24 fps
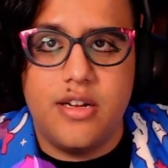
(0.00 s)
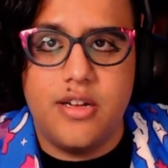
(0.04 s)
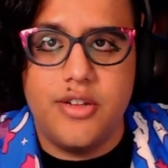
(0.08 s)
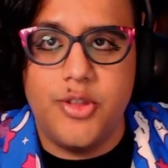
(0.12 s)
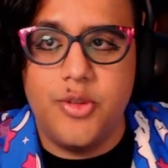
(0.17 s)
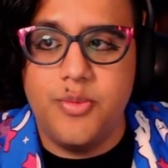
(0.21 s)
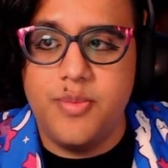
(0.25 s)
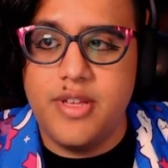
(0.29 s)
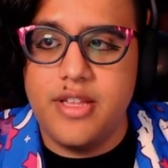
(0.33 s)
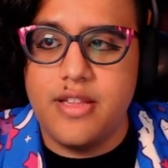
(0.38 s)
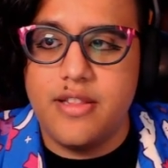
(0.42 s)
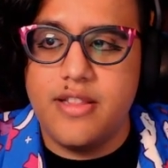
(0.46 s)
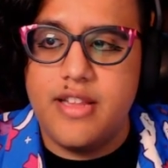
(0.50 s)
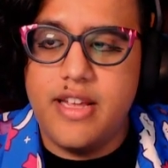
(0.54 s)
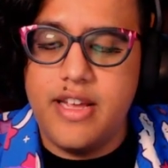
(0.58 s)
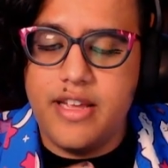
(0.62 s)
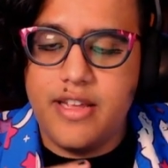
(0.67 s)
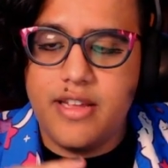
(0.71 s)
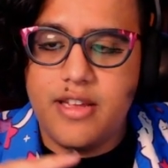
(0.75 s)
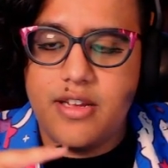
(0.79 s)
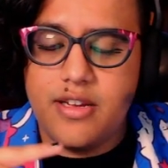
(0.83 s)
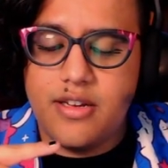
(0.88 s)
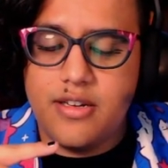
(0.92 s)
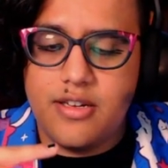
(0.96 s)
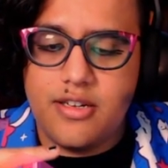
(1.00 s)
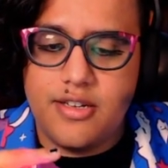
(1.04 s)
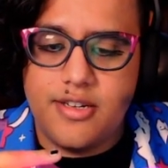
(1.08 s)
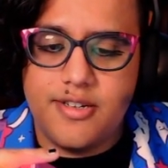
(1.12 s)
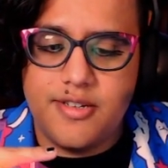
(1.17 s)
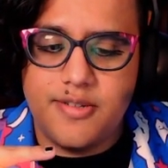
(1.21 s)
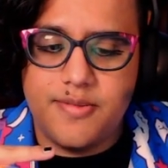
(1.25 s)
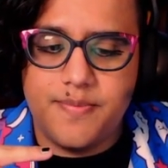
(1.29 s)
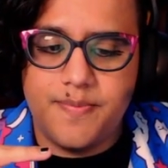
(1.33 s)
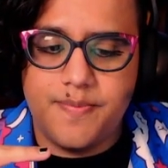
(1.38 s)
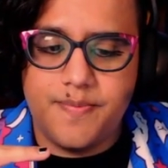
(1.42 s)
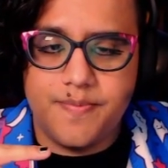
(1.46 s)
You mean like
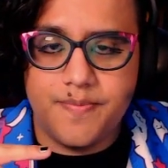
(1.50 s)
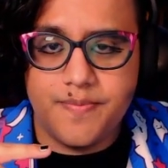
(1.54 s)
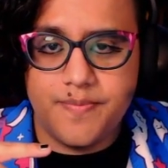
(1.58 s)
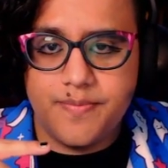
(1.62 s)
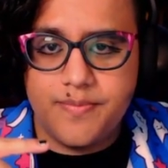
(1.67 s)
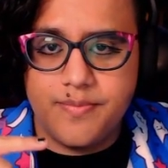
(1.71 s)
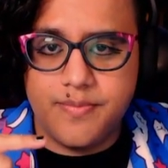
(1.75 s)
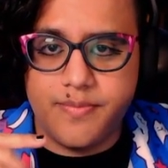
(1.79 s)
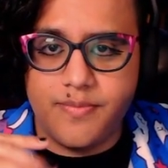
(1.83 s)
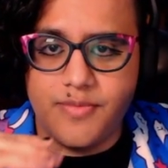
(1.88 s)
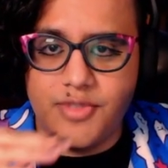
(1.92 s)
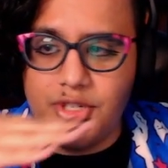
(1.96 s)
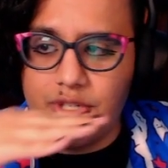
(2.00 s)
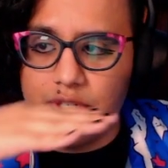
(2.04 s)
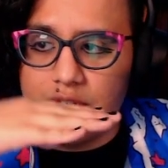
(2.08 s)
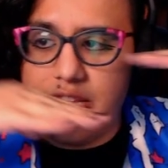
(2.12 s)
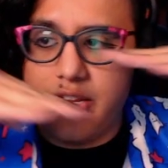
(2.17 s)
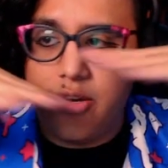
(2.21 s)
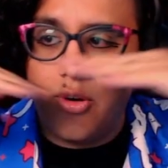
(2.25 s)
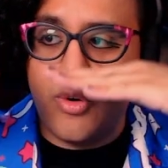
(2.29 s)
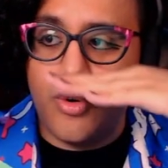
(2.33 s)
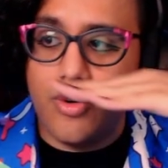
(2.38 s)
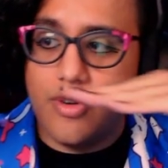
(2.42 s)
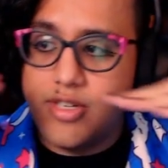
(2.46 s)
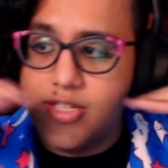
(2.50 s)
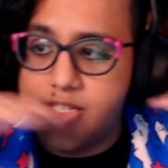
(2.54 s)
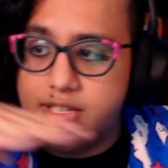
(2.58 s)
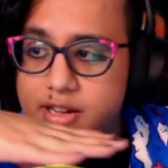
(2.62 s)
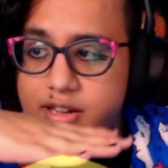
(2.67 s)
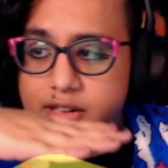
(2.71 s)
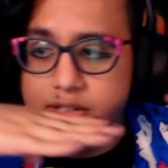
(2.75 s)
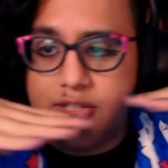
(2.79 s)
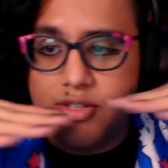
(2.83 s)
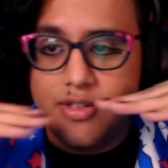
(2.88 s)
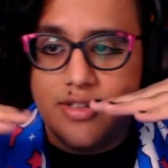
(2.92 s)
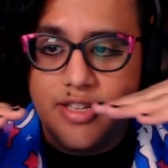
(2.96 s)
just like
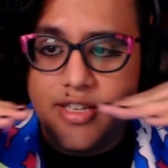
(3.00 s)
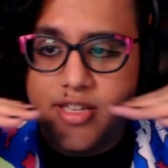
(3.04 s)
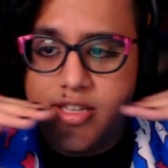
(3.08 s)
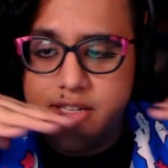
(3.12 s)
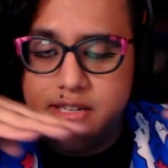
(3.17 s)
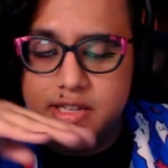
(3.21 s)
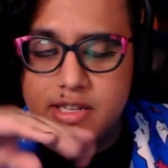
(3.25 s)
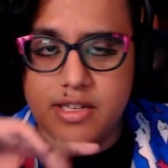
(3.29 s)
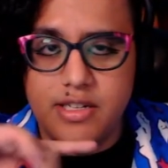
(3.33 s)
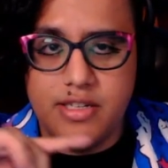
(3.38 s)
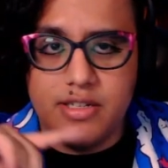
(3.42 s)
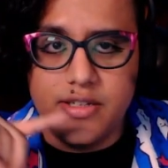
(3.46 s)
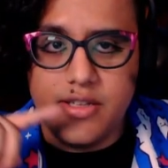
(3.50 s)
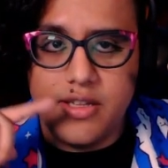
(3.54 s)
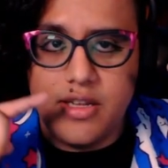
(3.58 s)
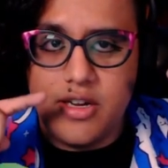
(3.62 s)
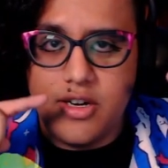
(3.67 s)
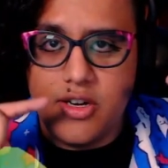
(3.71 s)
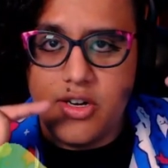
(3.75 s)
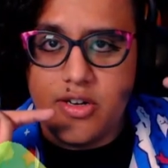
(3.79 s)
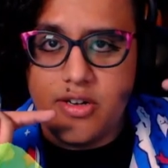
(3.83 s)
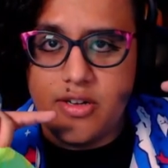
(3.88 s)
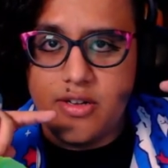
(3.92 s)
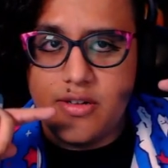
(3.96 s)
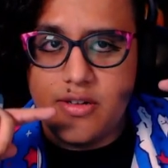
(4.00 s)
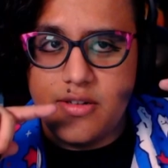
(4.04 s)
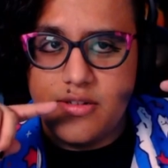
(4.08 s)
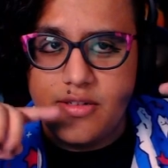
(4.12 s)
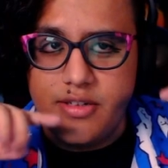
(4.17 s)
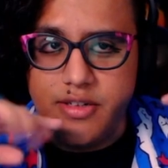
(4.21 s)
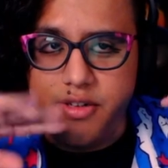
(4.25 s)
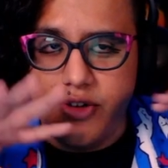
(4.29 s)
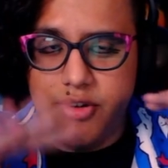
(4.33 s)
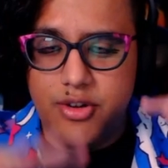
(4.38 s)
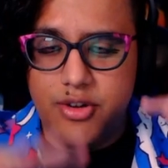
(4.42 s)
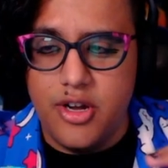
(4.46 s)
horizontally?
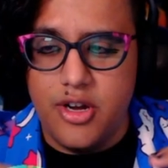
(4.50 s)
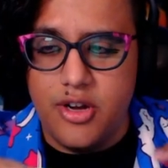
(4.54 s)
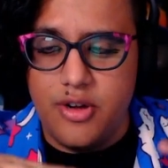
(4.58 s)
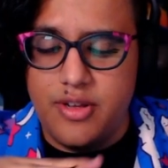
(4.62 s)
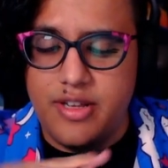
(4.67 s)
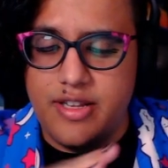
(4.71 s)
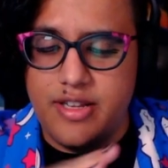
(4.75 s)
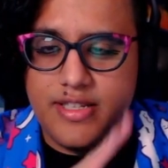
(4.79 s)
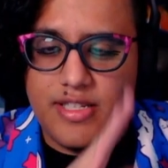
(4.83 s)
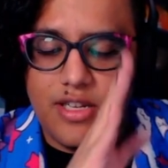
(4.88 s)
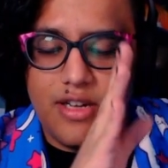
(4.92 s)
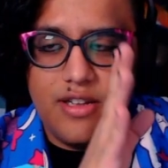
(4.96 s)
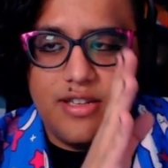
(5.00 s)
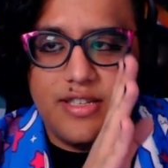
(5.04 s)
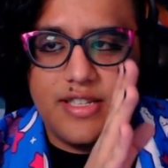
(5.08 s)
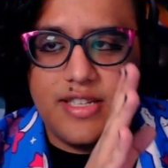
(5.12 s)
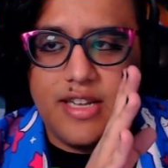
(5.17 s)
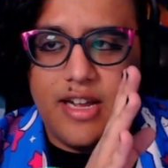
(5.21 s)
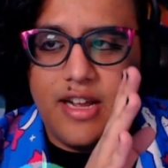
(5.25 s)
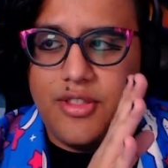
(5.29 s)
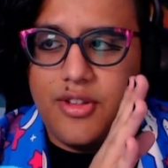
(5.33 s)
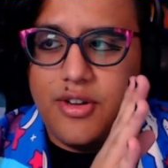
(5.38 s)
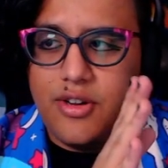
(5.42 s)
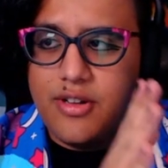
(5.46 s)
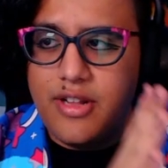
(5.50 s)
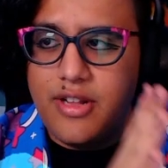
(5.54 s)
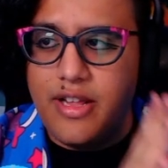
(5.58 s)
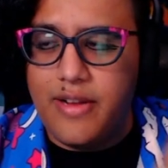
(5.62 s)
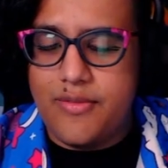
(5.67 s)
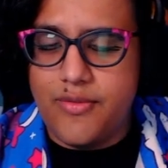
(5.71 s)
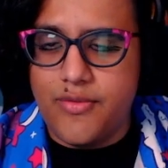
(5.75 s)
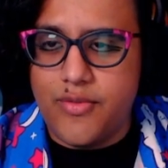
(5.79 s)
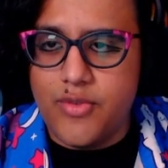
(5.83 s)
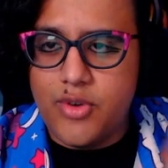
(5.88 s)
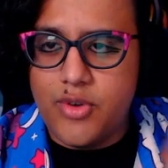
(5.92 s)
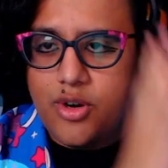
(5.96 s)
No, it's either
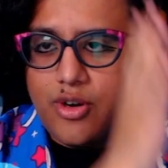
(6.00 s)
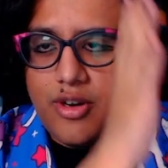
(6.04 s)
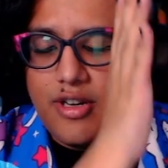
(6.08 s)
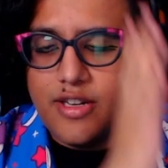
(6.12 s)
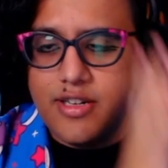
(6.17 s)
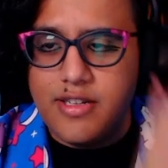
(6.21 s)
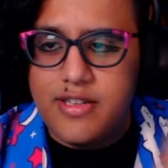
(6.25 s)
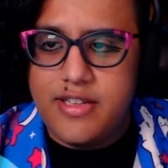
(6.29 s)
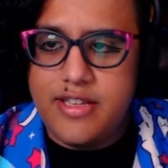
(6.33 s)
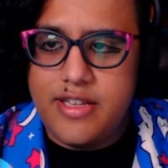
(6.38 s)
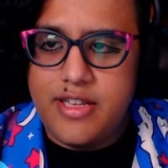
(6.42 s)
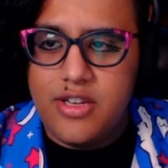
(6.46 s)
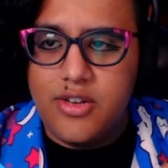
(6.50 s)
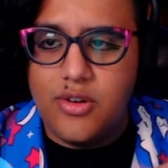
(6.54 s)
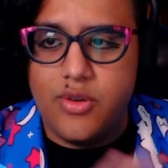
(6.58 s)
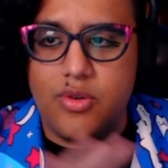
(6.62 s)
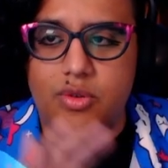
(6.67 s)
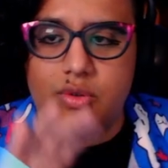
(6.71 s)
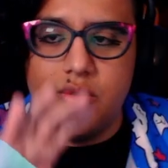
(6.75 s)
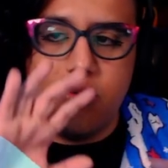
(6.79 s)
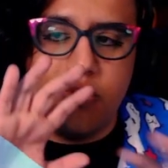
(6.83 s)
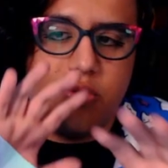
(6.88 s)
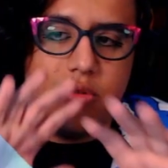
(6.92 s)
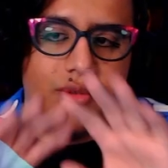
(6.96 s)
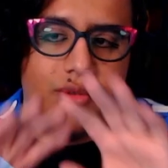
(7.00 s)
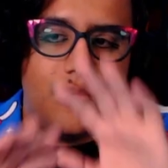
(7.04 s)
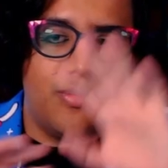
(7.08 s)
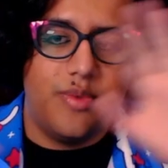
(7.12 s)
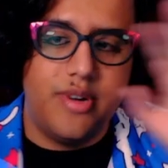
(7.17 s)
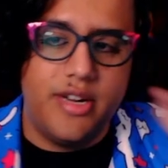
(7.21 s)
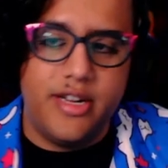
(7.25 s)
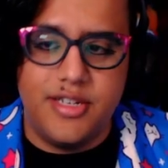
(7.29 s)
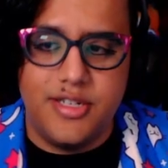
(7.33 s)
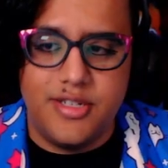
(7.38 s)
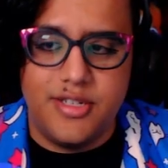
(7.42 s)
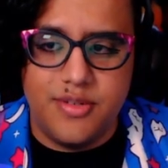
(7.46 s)
like vertically or
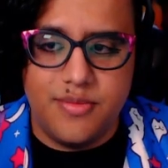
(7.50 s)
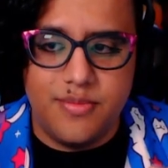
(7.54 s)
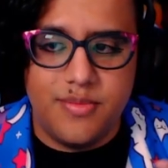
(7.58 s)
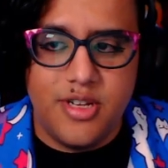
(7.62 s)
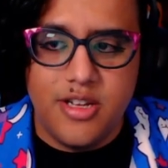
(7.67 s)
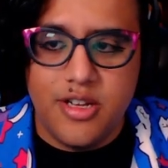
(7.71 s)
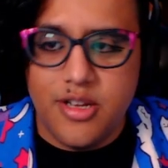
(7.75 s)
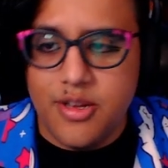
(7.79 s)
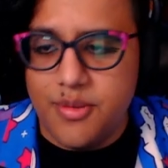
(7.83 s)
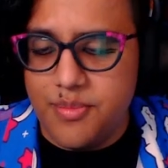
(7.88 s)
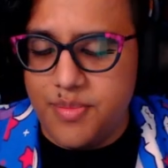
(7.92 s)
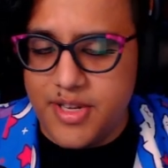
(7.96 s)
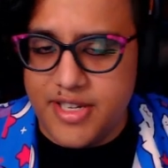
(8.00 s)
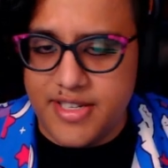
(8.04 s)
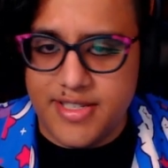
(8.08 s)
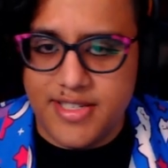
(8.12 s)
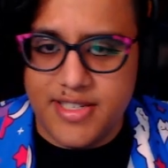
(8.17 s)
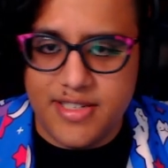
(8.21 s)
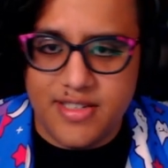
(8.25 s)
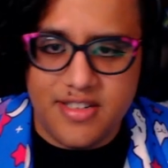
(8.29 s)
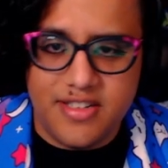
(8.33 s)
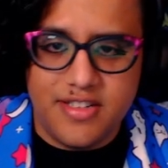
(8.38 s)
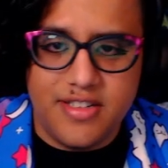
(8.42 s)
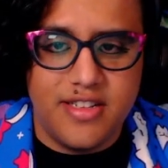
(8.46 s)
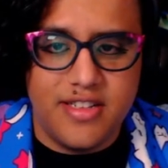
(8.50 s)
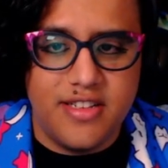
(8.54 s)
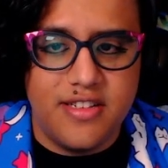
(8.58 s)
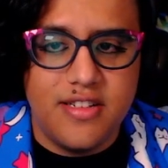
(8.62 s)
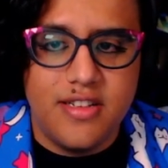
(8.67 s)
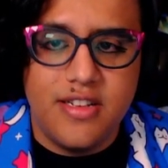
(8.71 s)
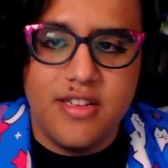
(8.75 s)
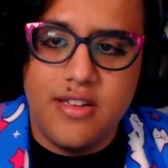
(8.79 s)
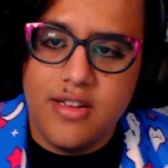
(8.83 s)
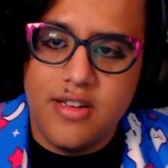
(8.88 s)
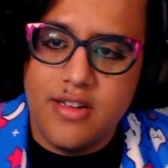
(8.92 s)
random, basically.